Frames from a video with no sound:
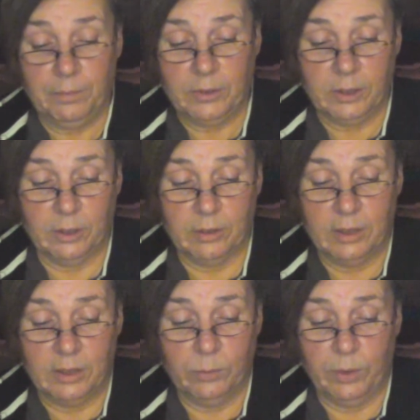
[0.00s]
So
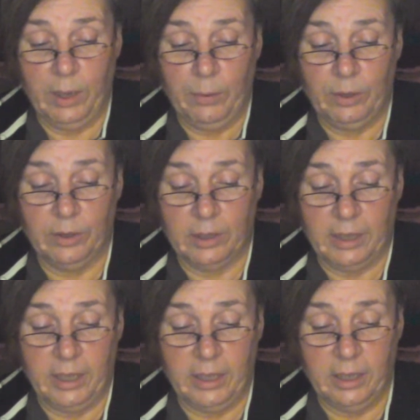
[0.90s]
this is what I would look
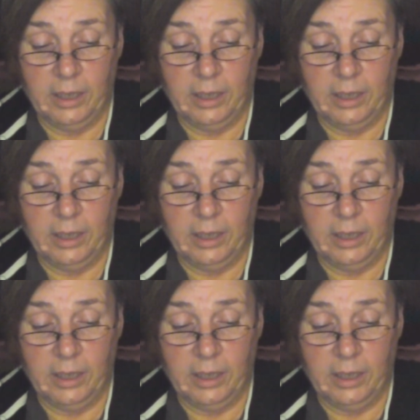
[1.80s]
like.